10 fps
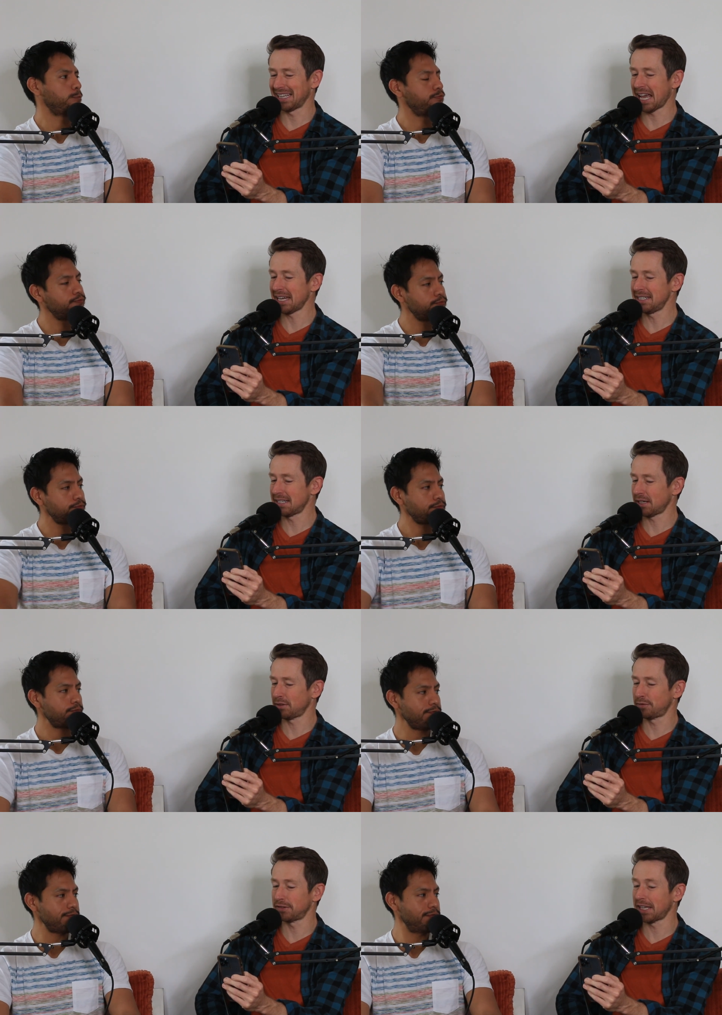Speaker 1: lie
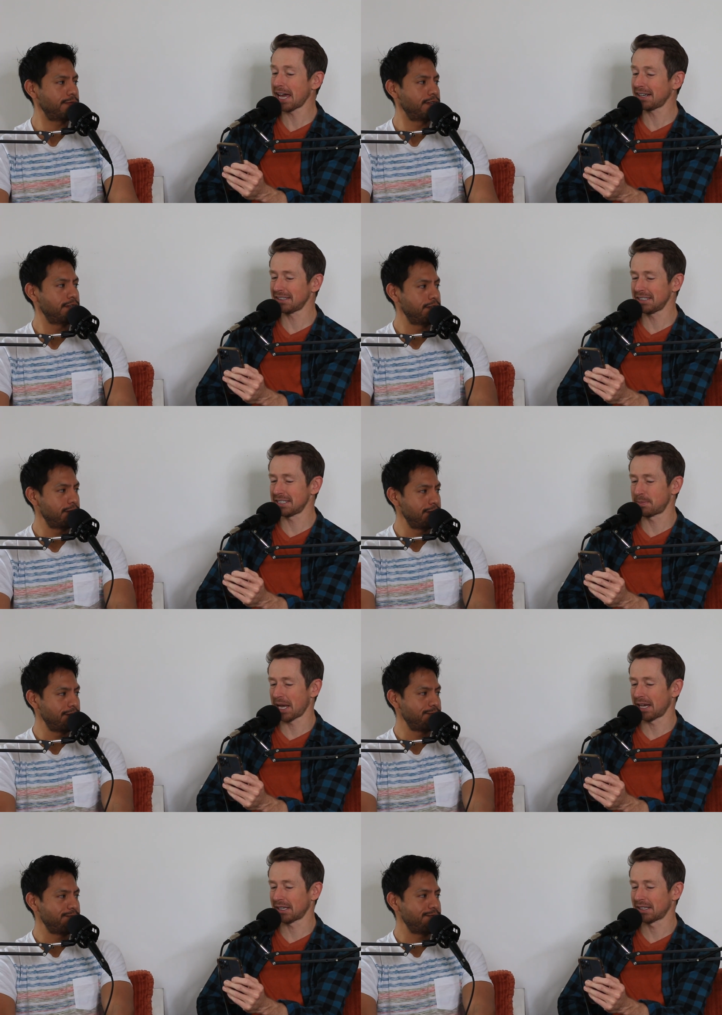down flat on his
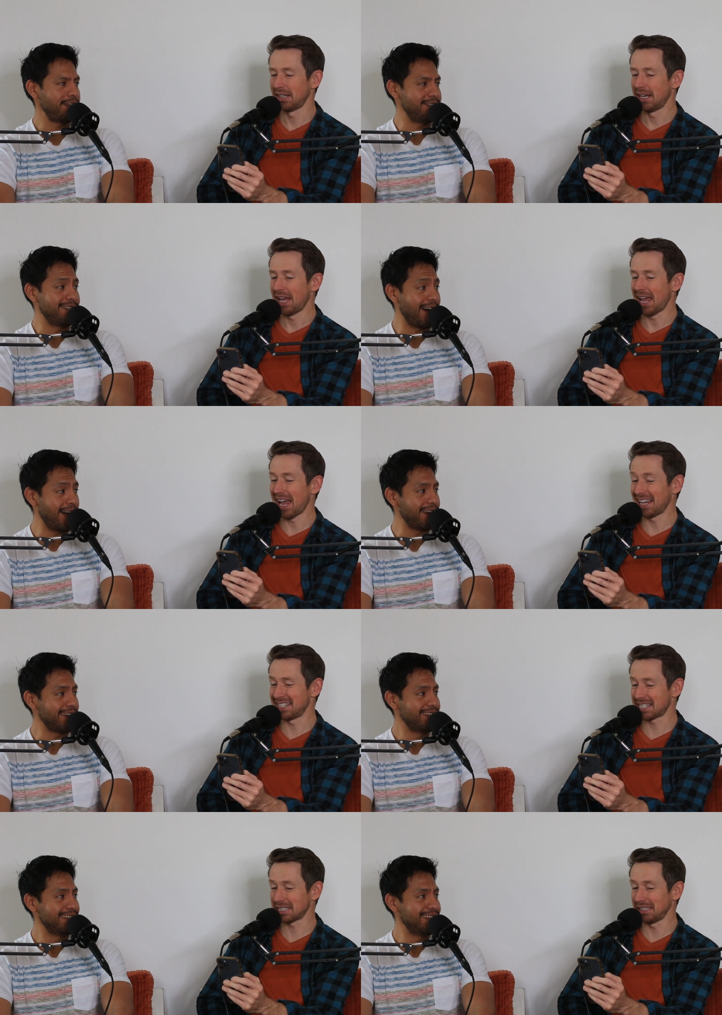back and die
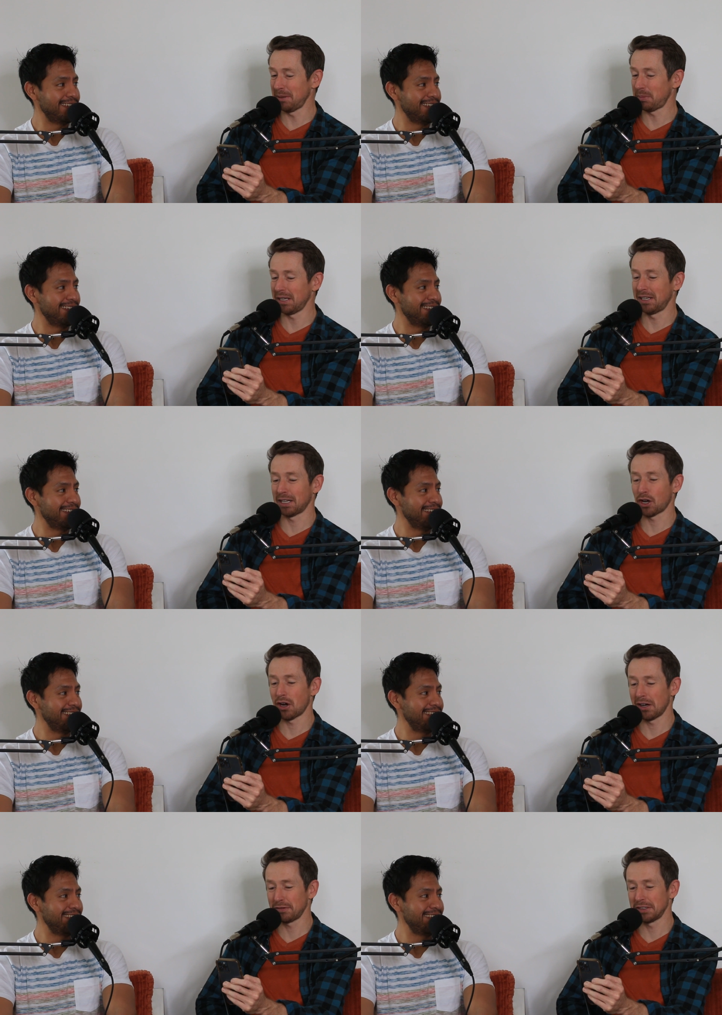and sleep in a
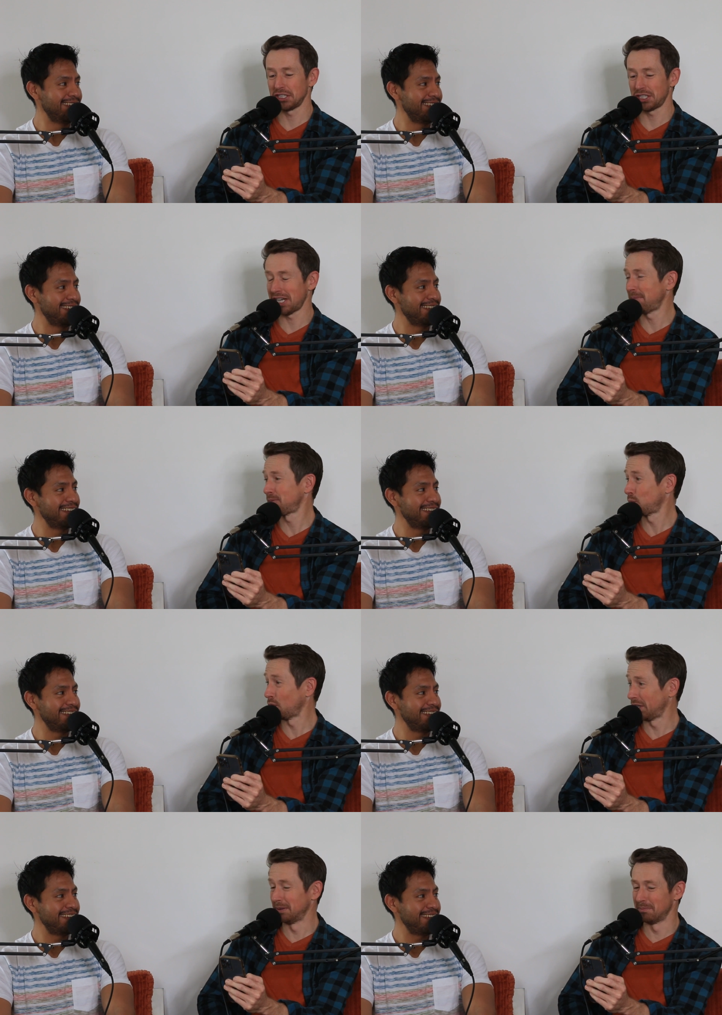coffin shaped
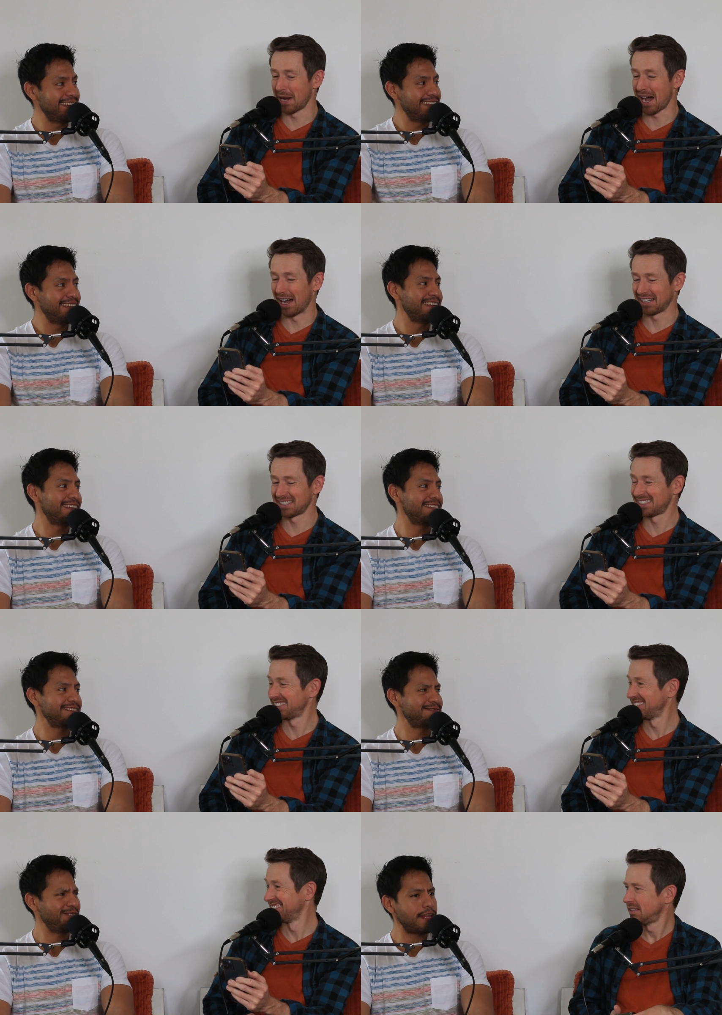wooden box.
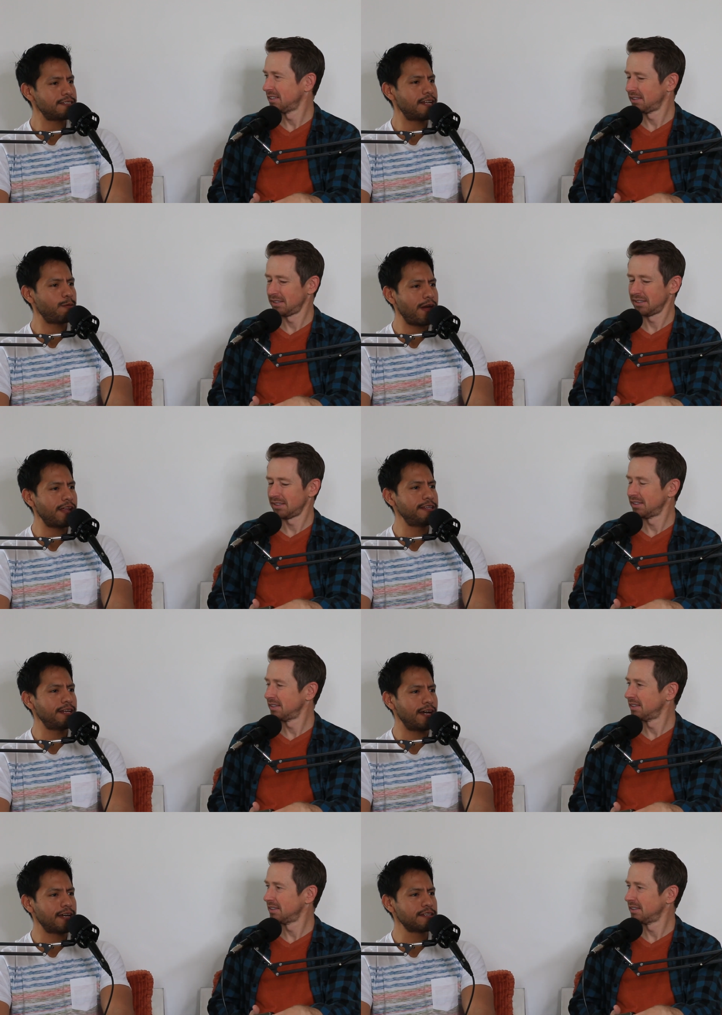
Speaker 2: That's not a bad
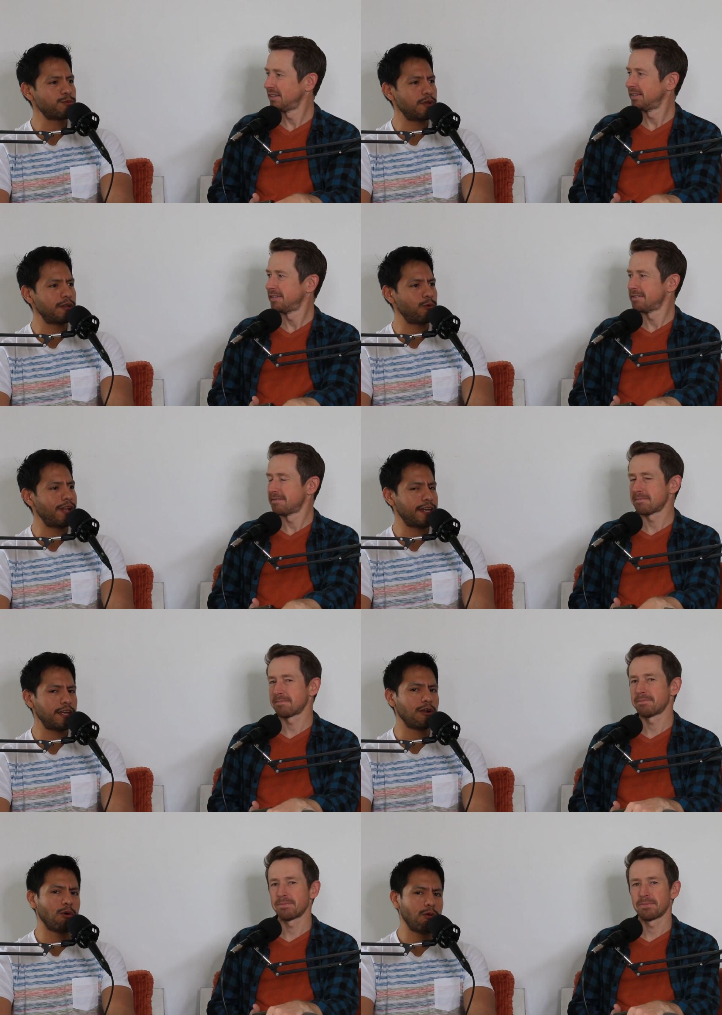idea. I guess when I, when I
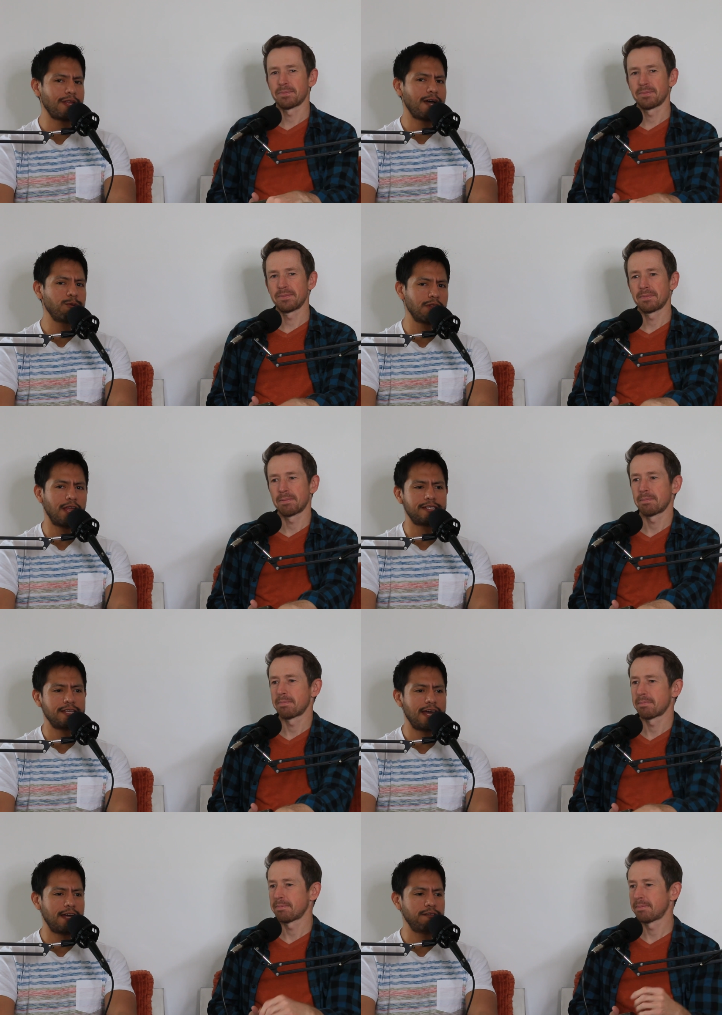get old, I would like
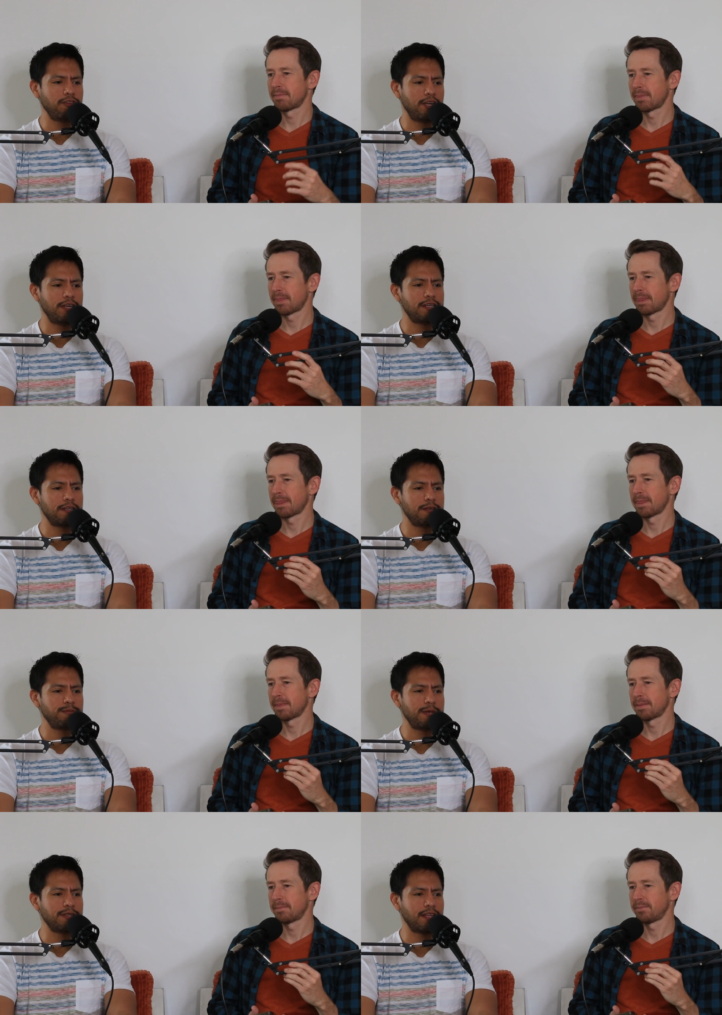to have like
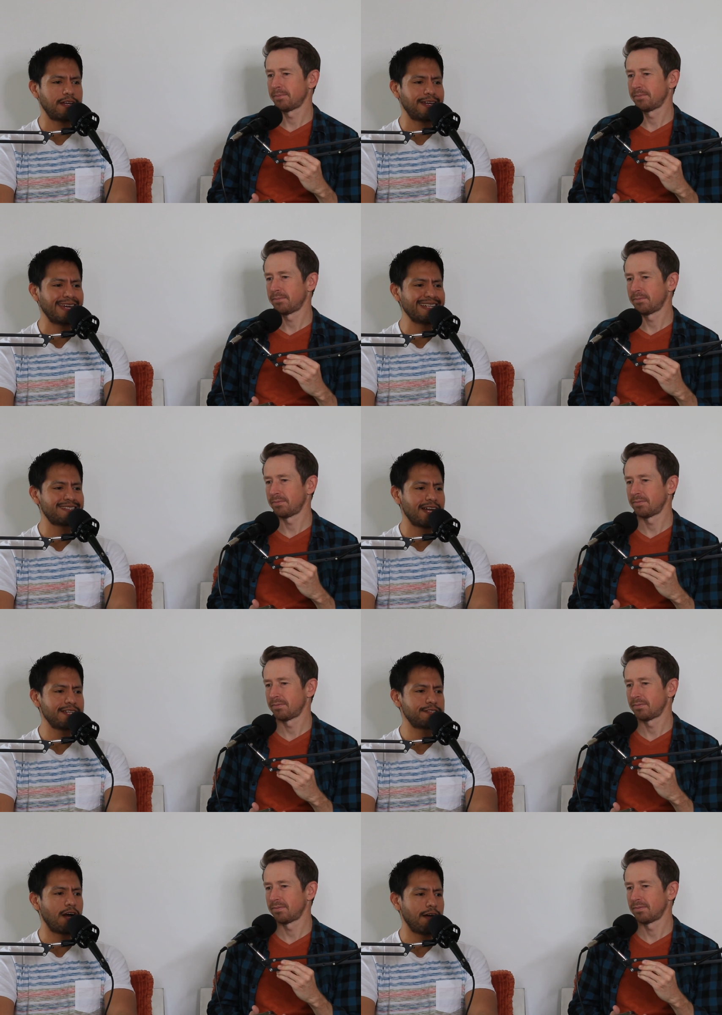maybe like a king
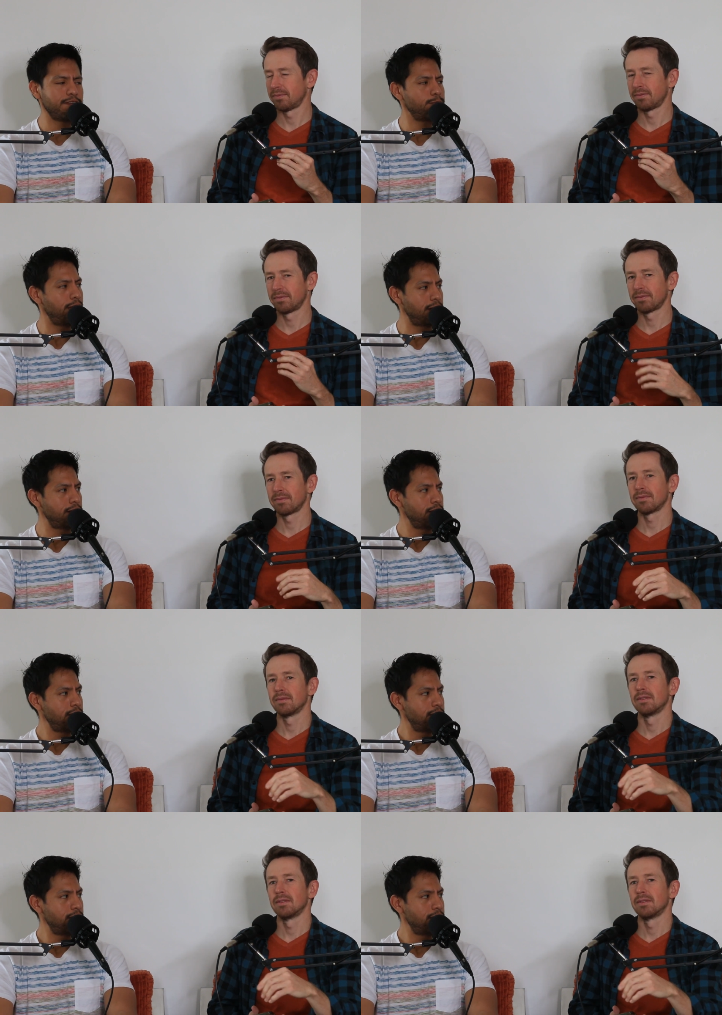size coffin bed